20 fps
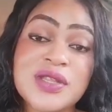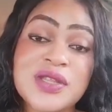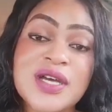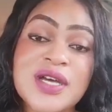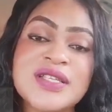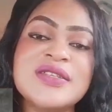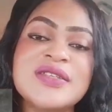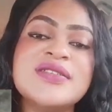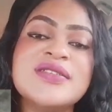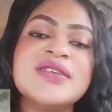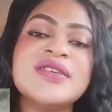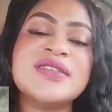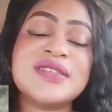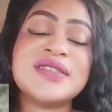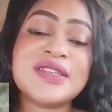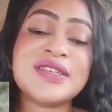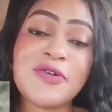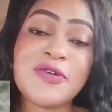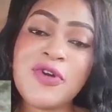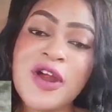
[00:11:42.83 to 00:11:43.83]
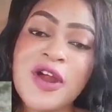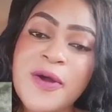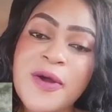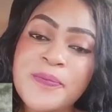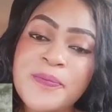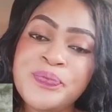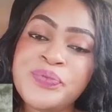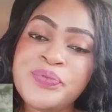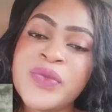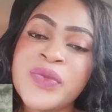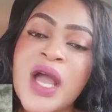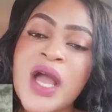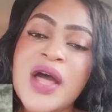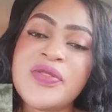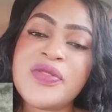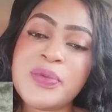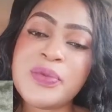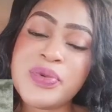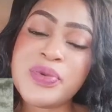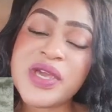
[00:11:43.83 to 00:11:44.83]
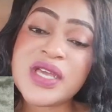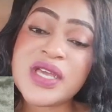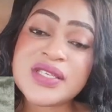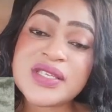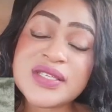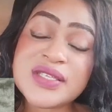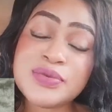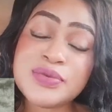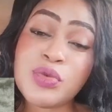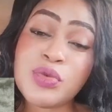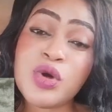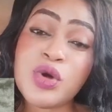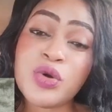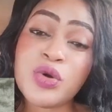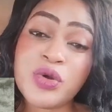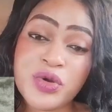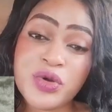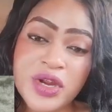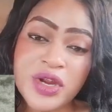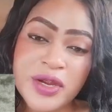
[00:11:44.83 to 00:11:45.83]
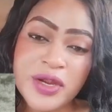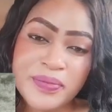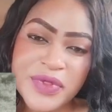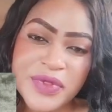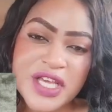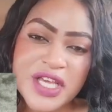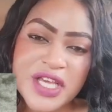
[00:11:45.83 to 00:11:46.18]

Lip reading: That is the serum and the BS small cream.